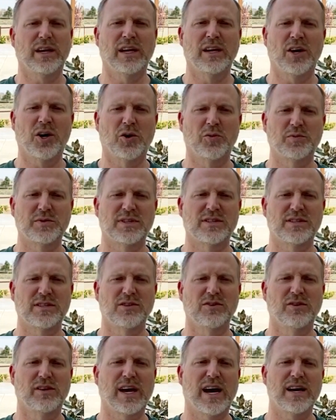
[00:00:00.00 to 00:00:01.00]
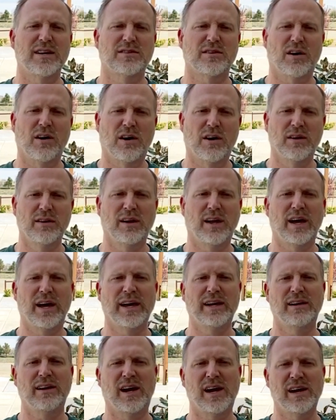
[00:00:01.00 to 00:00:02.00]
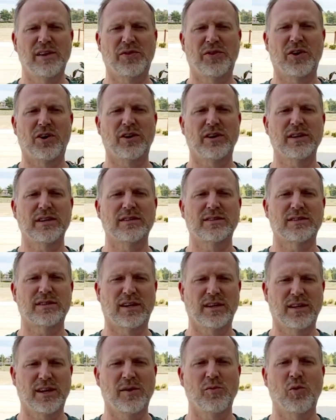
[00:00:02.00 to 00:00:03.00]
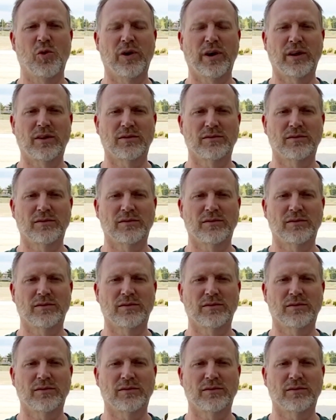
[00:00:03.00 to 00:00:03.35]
and hope to see you guys online 9:30 Sunday morning.